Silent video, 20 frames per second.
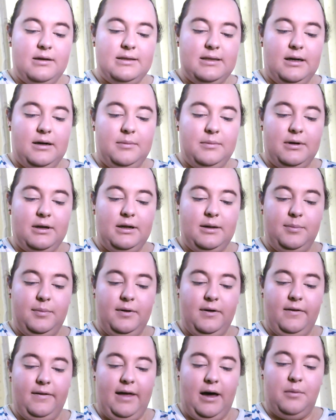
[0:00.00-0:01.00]
So I'm going to
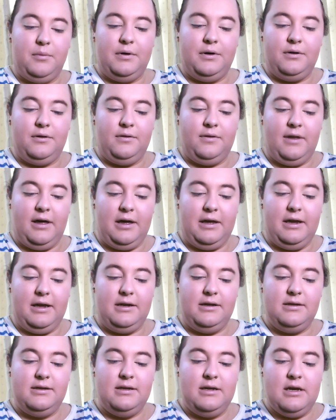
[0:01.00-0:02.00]
put that one on that
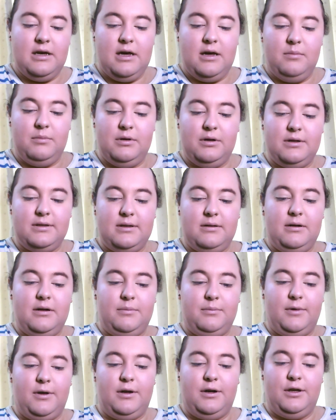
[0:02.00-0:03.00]
end, because then
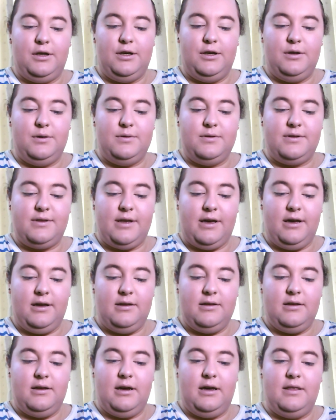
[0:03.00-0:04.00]
I'm going to use that.
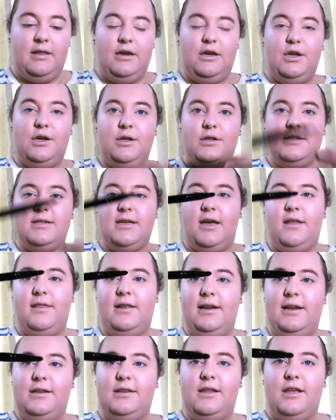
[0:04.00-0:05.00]
And then you can turn the
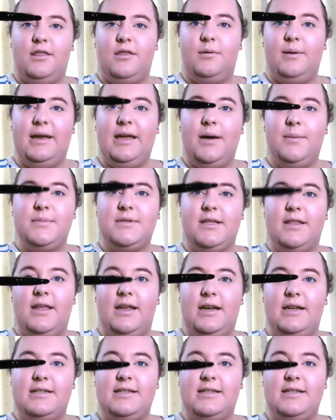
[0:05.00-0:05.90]
lid the other way up, so then